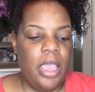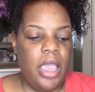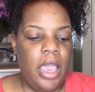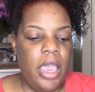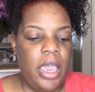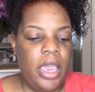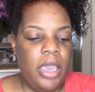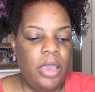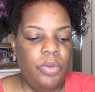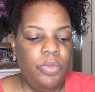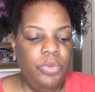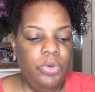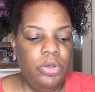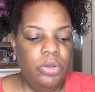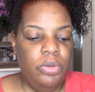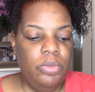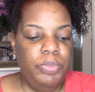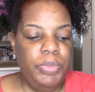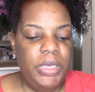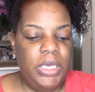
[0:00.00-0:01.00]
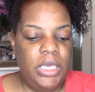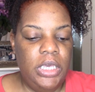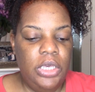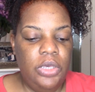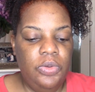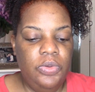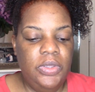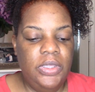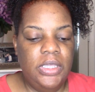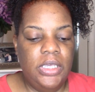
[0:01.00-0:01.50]
I will be
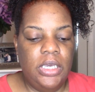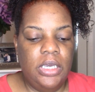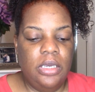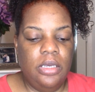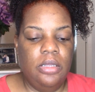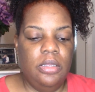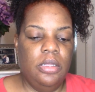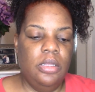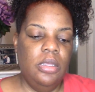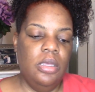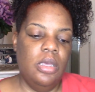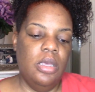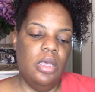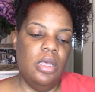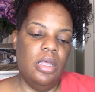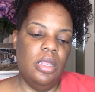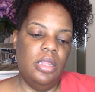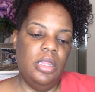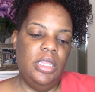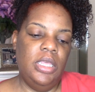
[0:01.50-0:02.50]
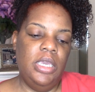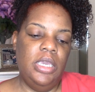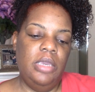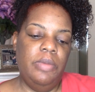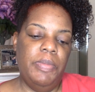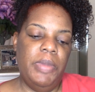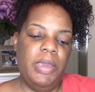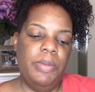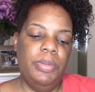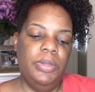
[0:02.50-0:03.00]
using the
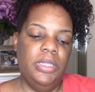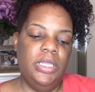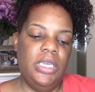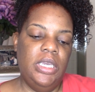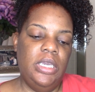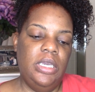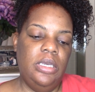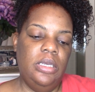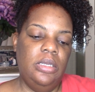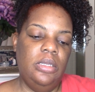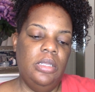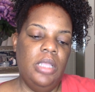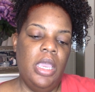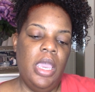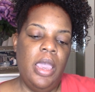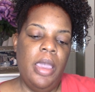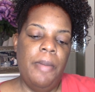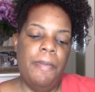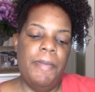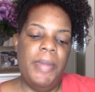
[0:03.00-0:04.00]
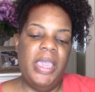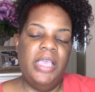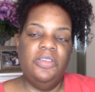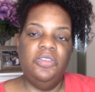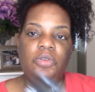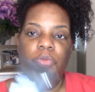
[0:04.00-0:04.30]
Maybelline Master